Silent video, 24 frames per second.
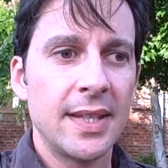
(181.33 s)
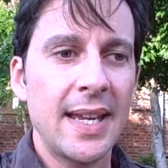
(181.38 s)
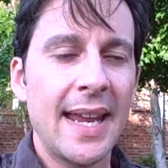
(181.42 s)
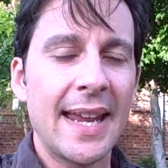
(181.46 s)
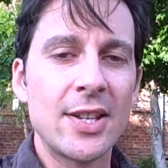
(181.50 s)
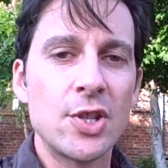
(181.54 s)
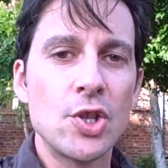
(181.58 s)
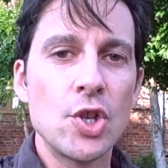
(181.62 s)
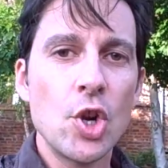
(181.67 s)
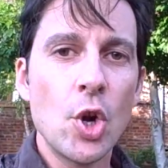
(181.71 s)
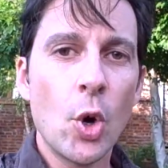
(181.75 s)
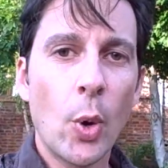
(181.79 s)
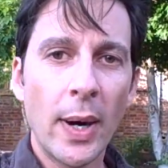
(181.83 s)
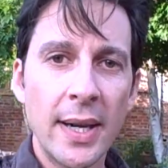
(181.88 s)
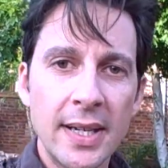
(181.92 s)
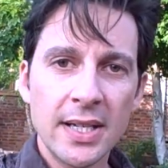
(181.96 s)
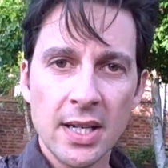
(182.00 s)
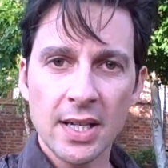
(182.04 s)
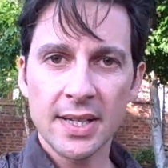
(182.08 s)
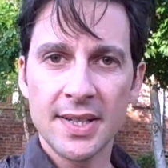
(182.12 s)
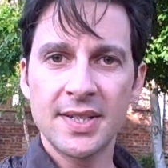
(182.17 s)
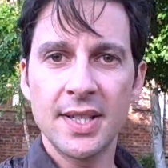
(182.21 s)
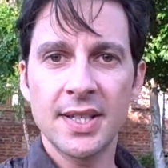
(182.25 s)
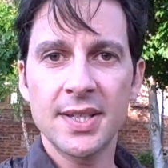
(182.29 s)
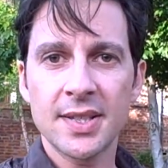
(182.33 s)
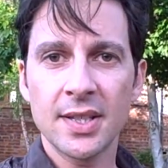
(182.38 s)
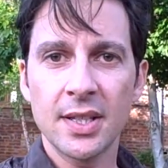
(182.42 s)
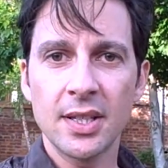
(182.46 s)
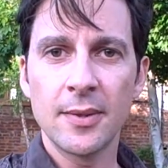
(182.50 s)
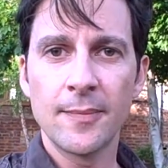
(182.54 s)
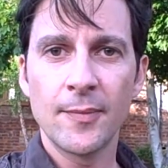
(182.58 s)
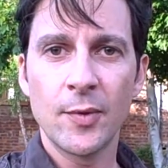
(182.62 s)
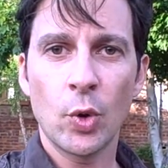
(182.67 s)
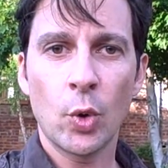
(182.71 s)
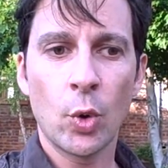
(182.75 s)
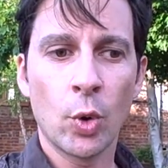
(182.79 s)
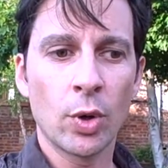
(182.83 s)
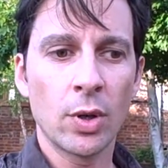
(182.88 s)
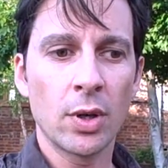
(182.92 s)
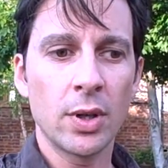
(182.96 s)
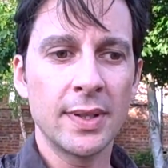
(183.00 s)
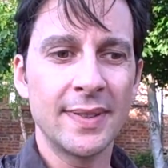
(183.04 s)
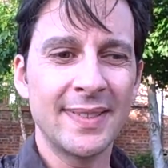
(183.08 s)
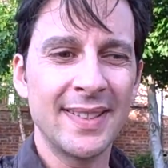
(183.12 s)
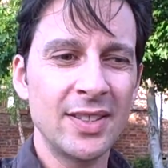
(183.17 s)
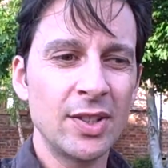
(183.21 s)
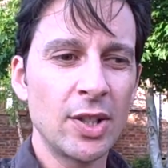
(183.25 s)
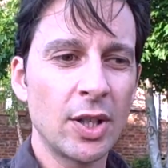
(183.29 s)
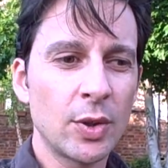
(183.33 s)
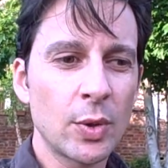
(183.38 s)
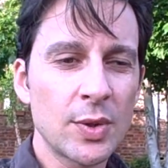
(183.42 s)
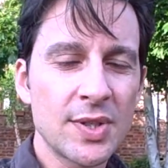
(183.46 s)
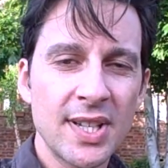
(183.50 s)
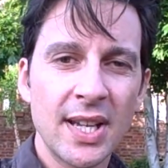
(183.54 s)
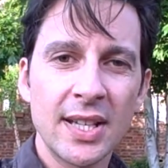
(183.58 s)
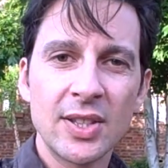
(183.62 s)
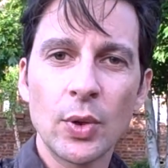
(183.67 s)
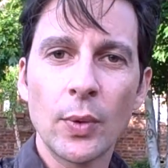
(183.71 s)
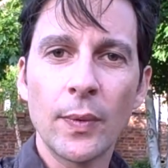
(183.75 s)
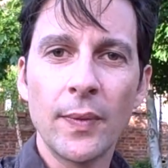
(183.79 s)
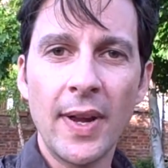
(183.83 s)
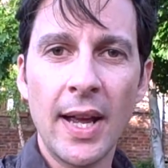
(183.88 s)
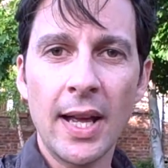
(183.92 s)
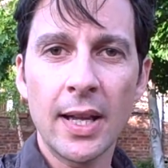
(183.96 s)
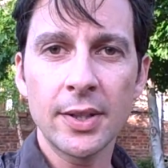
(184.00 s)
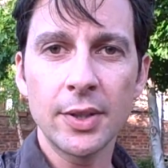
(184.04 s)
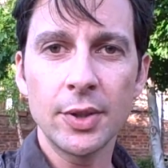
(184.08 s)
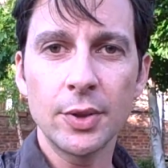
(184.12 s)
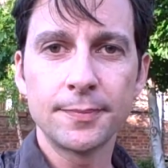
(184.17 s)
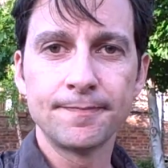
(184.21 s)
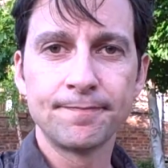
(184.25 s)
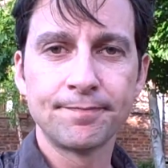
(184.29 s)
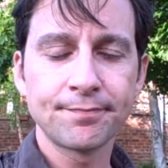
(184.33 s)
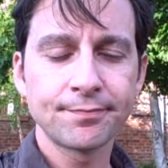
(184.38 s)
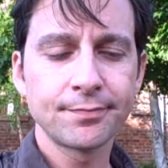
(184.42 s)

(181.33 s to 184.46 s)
they had no idea existed or didn't understand their value.